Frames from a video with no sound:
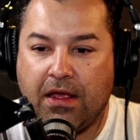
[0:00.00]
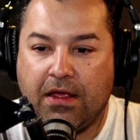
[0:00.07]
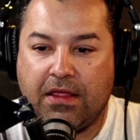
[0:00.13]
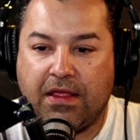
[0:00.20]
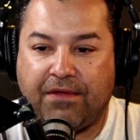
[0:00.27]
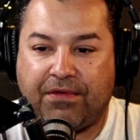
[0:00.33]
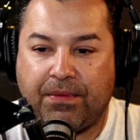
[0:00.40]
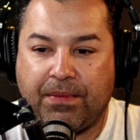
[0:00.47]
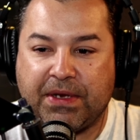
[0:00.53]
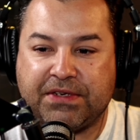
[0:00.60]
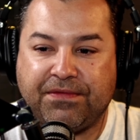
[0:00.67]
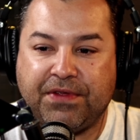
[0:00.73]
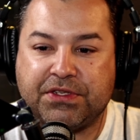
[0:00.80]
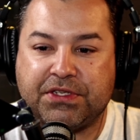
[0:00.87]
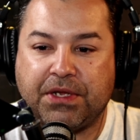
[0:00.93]
The
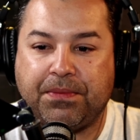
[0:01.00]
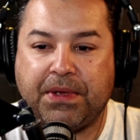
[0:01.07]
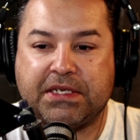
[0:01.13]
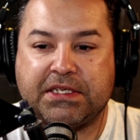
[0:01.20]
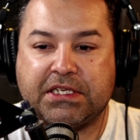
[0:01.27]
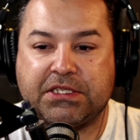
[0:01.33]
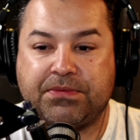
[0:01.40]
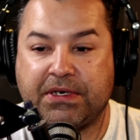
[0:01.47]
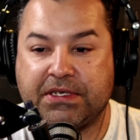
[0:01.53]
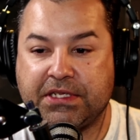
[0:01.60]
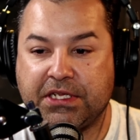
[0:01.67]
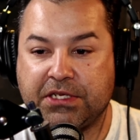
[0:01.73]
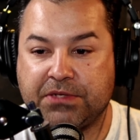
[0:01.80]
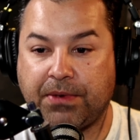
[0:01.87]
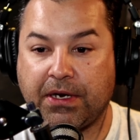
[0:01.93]
information, views, and opinions expressed
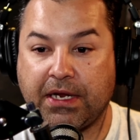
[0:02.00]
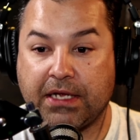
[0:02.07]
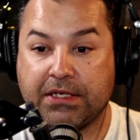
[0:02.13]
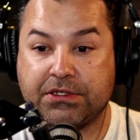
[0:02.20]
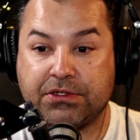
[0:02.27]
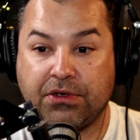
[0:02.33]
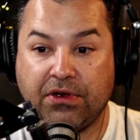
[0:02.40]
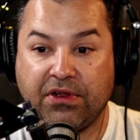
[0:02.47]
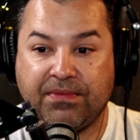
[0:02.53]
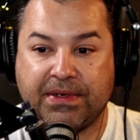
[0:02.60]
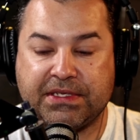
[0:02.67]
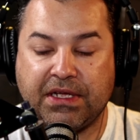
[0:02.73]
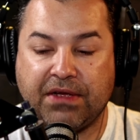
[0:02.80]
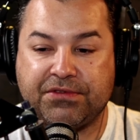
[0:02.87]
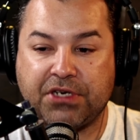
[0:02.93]
in this podcast are solely of
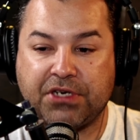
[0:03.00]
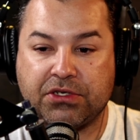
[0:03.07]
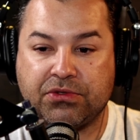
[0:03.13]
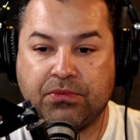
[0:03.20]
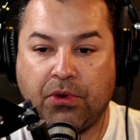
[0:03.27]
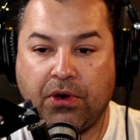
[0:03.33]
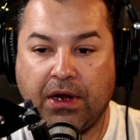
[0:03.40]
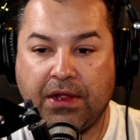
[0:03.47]
myself, Joshua Moore,